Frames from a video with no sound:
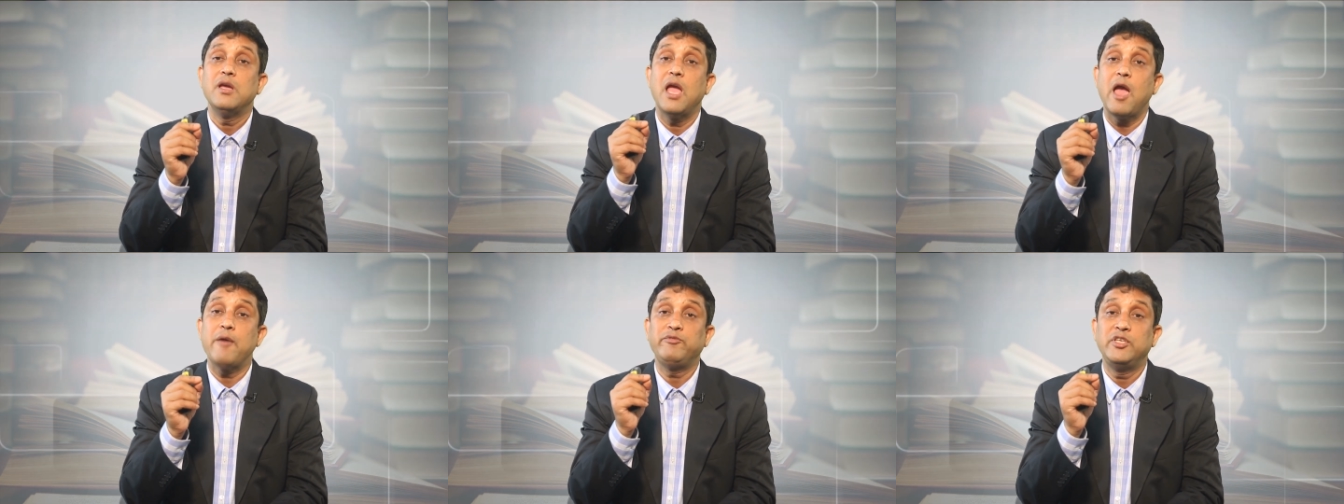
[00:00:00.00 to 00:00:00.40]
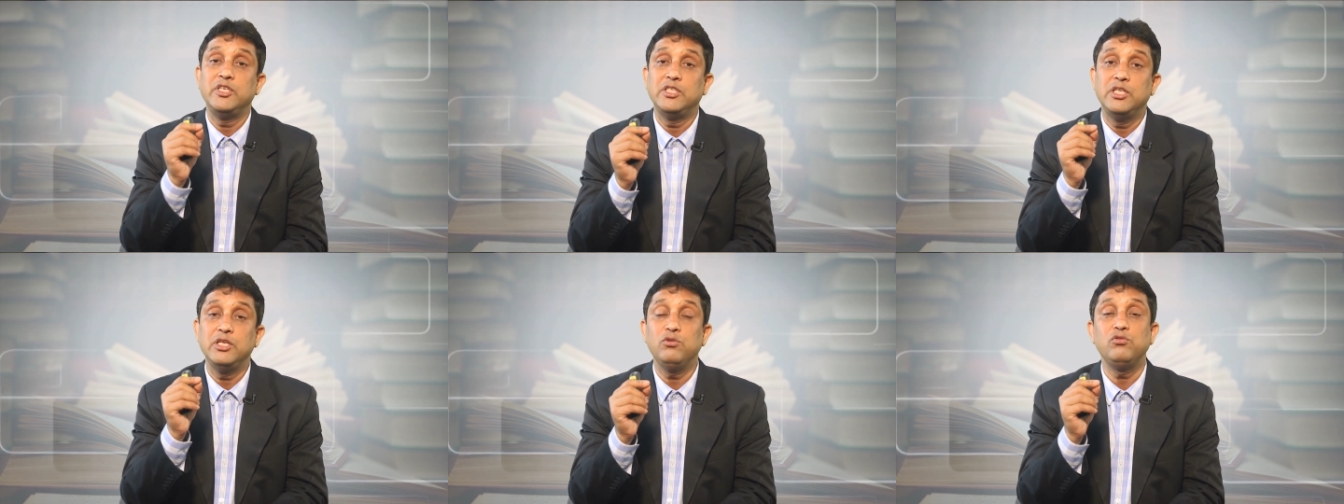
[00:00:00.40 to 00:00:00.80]

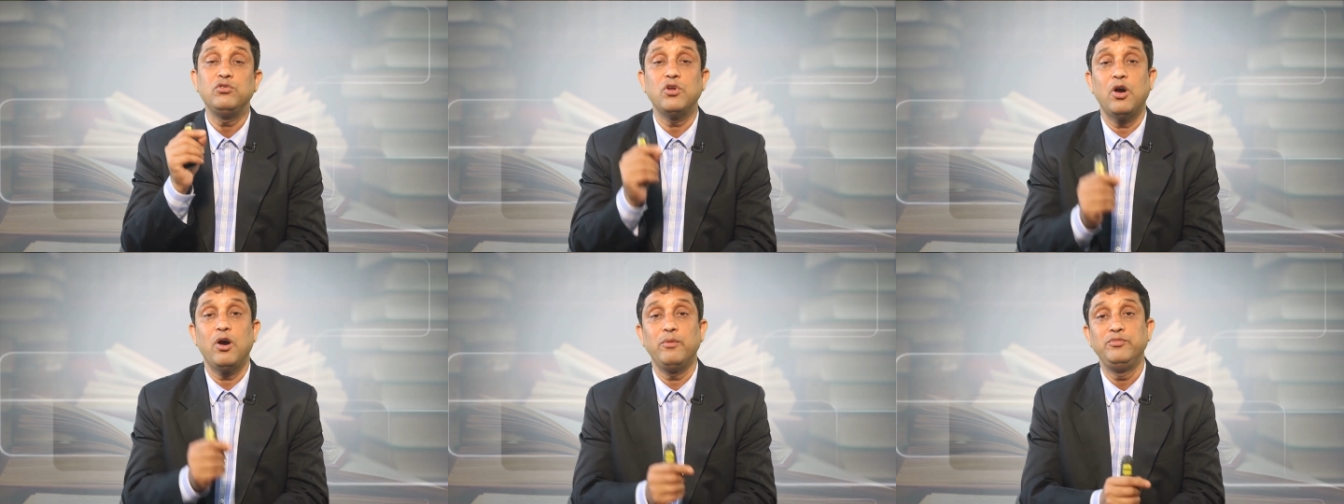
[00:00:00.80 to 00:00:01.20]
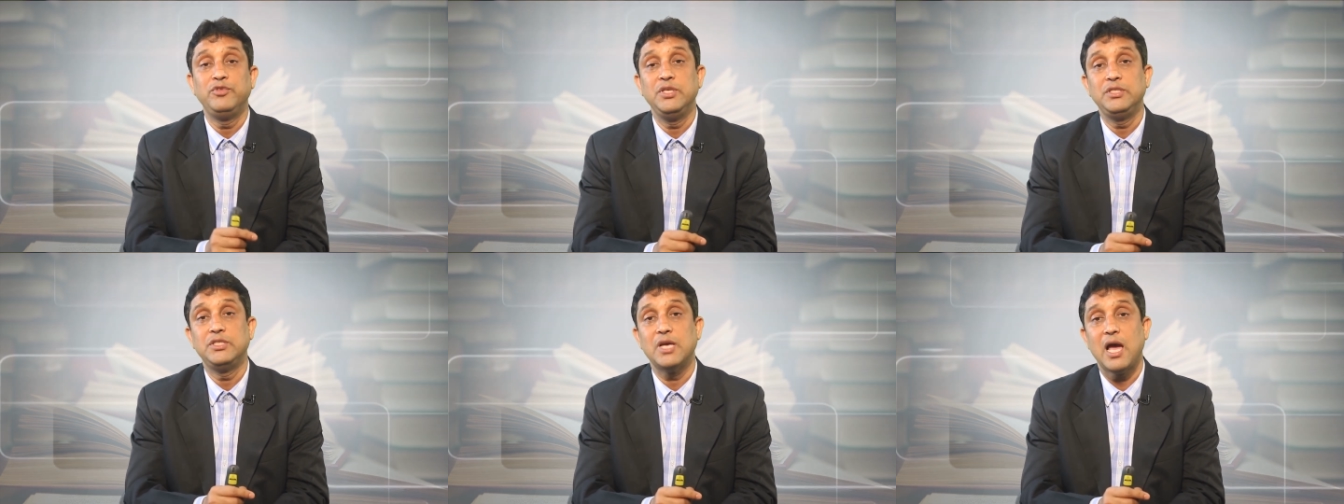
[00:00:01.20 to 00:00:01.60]
aptitude of
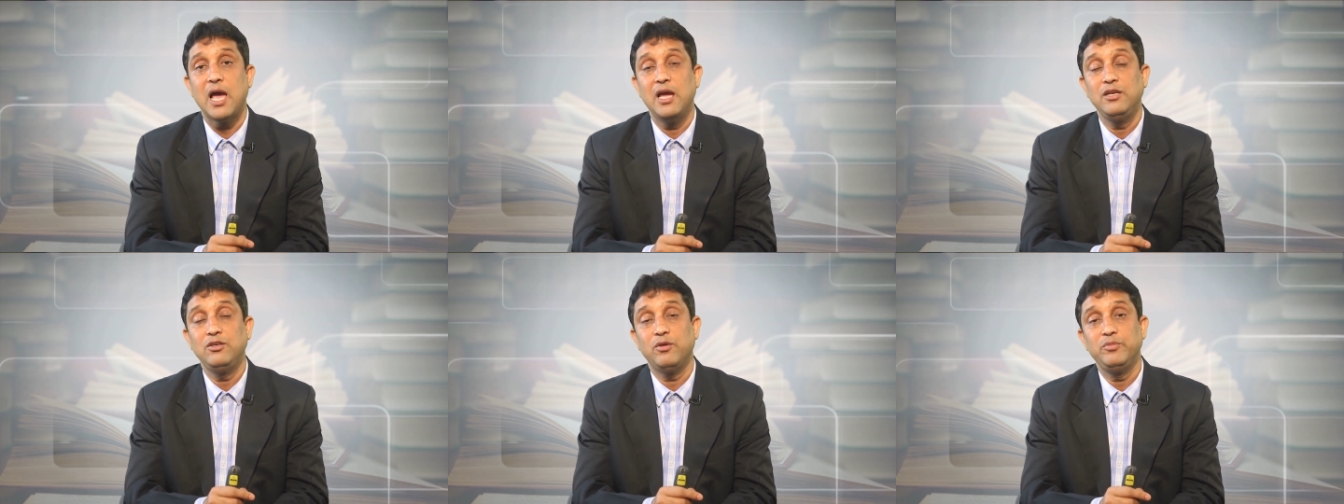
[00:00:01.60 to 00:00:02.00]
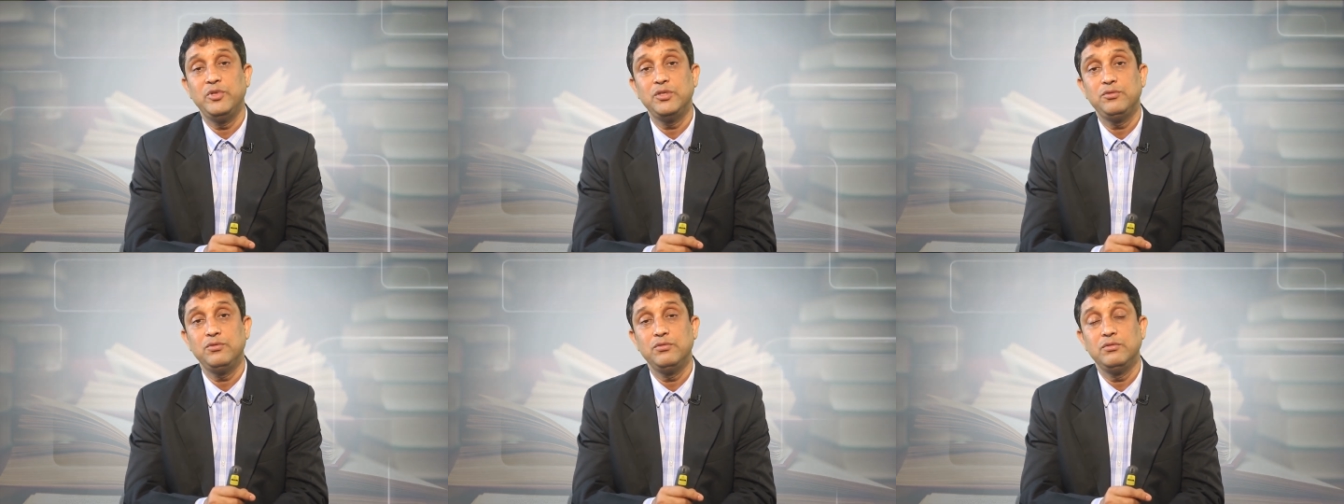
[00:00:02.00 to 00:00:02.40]
the child, of
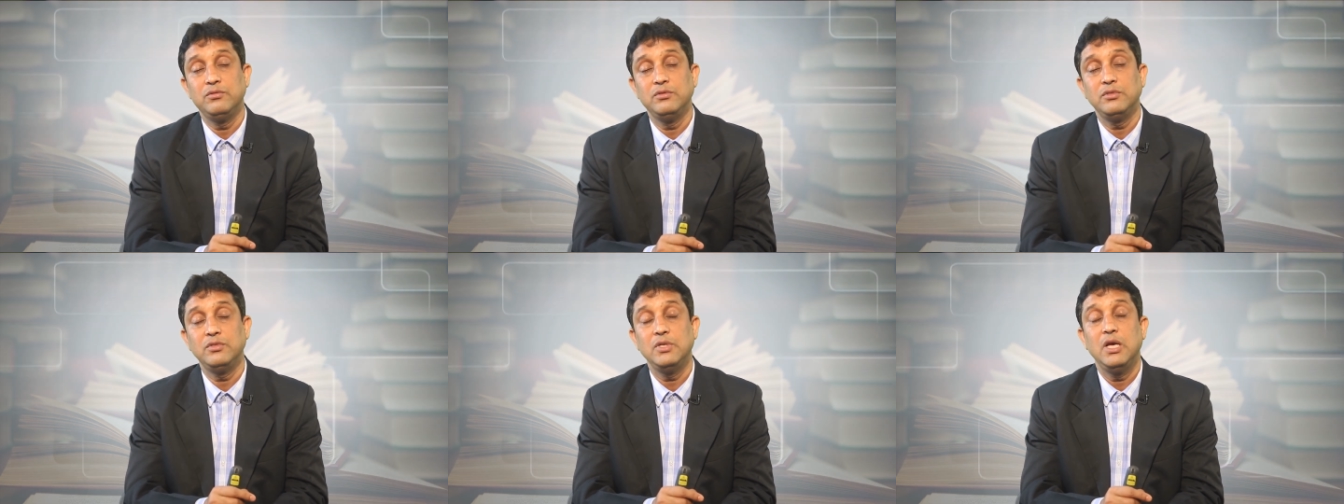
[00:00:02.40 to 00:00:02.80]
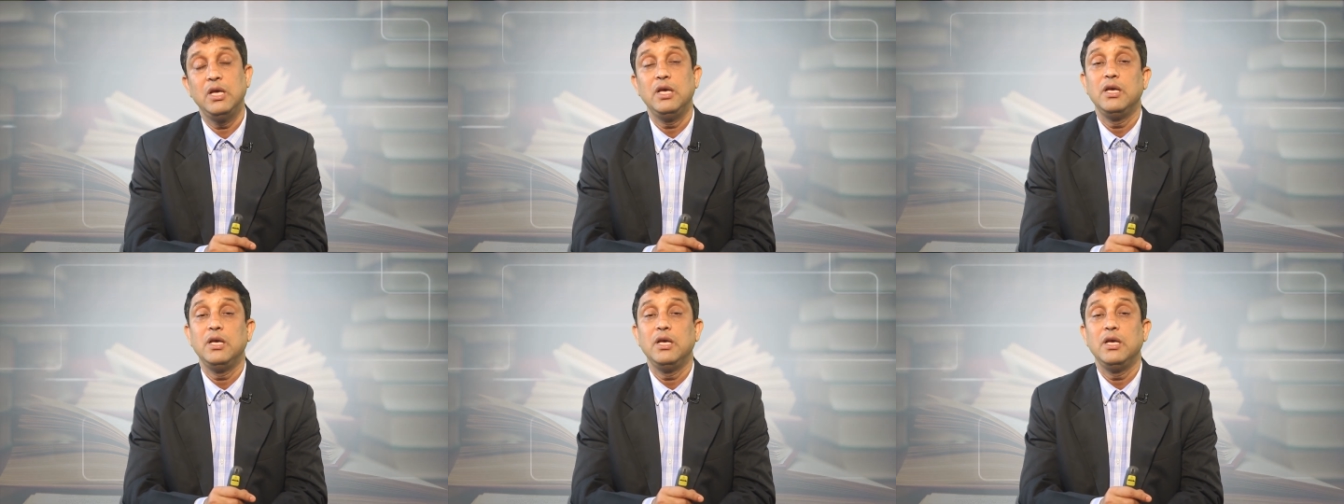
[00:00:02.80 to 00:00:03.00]
the students,